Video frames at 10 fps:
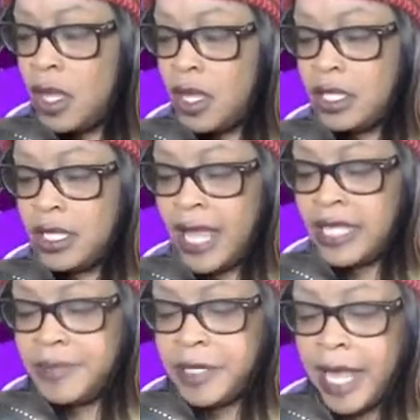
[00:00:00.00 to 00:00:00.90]

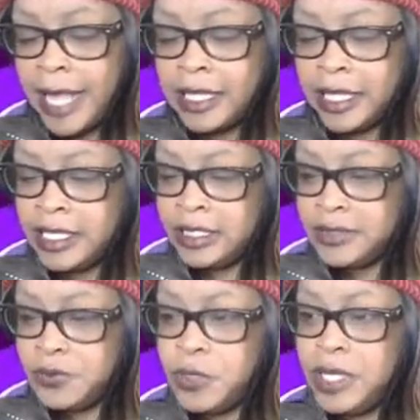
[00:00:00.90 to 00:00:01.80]
Last but not least,
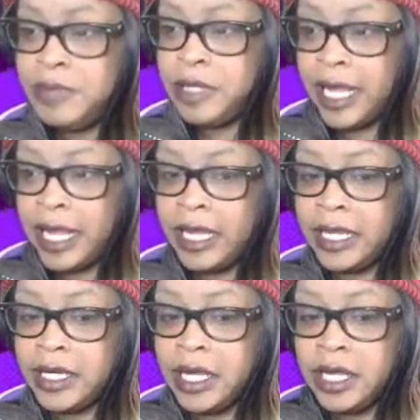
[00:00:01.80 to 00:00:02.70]
we
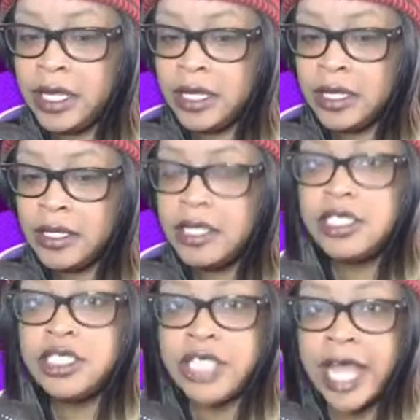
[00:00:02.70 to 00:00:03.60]
played
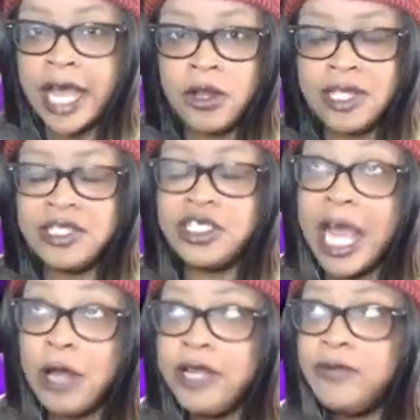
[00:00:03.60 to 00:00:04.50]

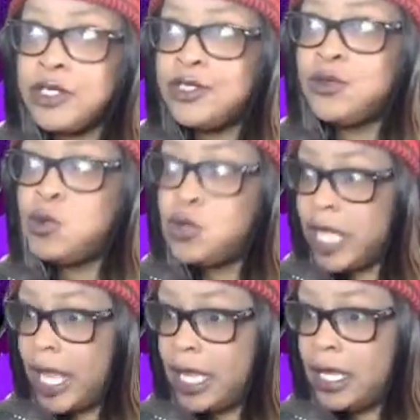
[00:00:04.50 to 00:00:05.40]
Shaolin versus
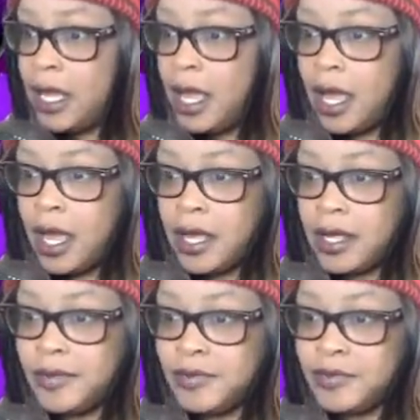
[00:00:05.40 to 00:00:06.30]
Wu-Tang,
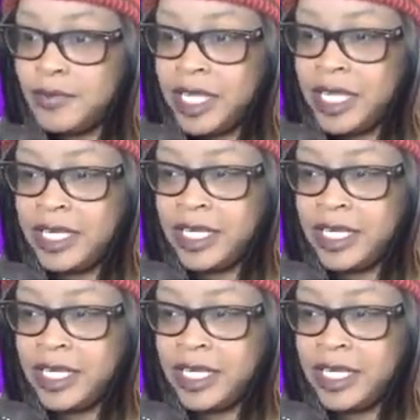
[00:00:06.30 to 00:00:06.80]
indie